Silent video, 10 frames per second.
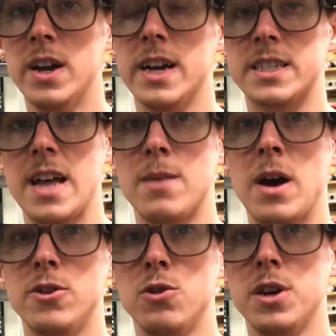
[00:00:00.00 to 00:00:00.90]
It's not
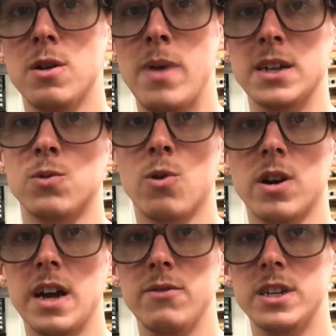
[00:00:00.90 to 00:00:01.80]
about doing your best
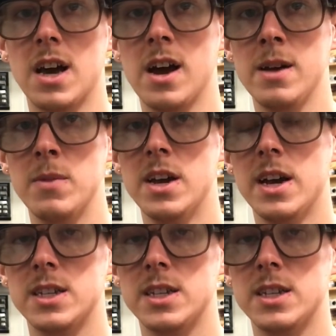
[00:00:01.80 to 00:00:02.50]
work every time.